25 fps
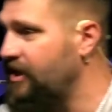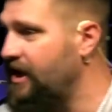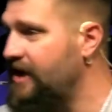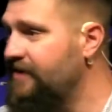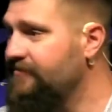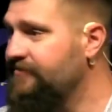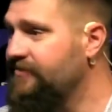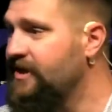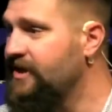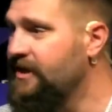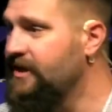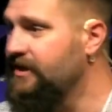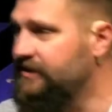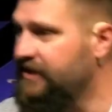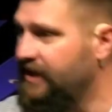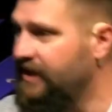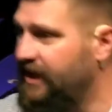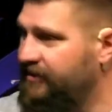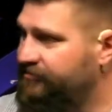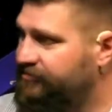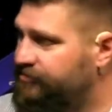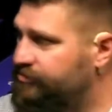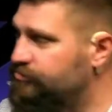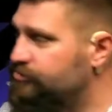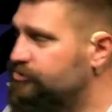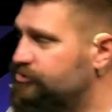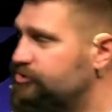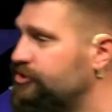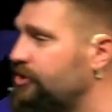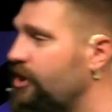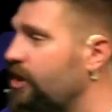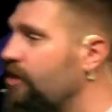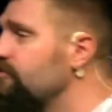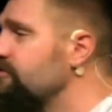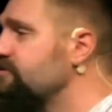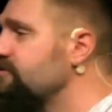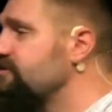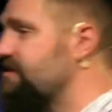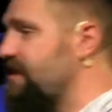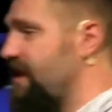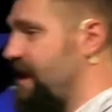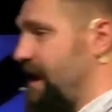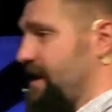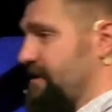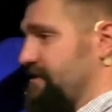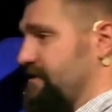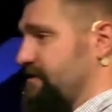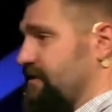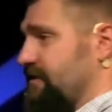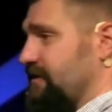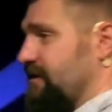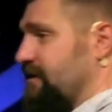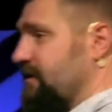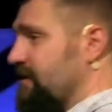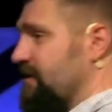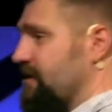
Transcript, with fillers: life, guess who chose that?